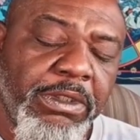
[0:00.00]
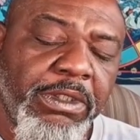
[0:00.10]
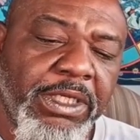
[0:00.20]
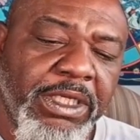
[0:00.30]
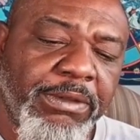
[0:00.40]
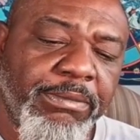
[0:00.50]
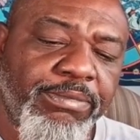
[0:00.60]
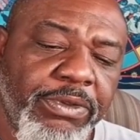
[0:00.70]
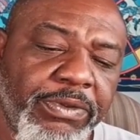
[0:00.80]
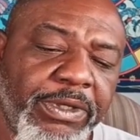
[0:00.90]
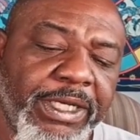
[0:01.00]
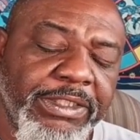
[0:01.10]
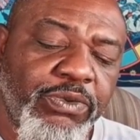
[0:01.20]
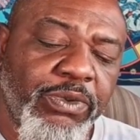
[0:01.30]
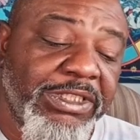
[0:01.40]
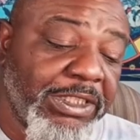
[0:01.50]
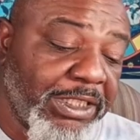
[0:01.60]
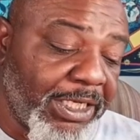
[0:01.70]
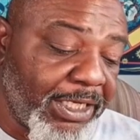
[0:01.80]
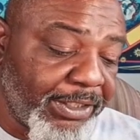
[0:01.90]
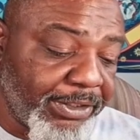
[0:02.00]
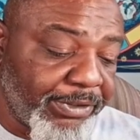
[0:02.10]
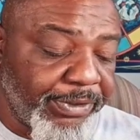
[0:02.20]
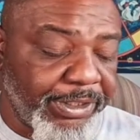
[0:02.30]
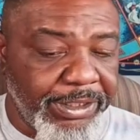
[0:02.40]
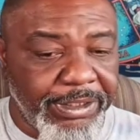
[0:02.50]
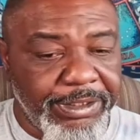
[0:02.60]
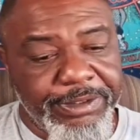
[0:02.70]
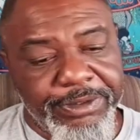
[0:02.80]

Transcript: and Pluto at 29 degrees